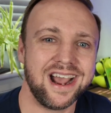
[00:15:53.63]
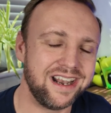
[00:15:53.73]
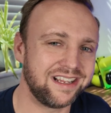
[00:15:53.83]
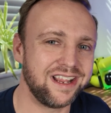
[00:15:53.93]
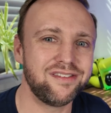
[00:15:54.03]

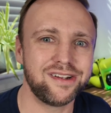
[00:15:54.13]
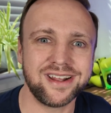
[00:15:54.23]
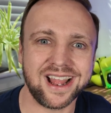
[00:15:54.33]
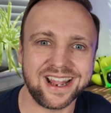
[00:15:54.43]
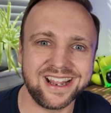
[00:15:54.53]
and it gives you
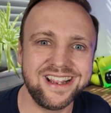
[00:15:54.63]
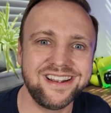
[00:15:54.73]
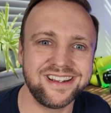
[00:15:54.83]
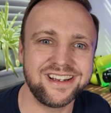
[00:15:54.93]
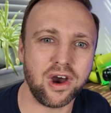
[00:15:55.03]
that
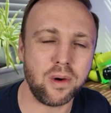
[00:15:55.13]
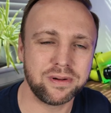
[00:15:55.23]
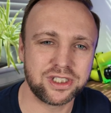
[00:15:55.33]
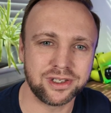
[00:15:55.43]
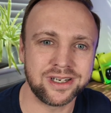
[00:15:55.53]
easy
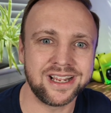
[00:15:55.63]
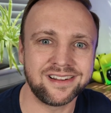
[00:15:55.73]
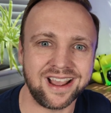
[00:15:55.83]
opportunity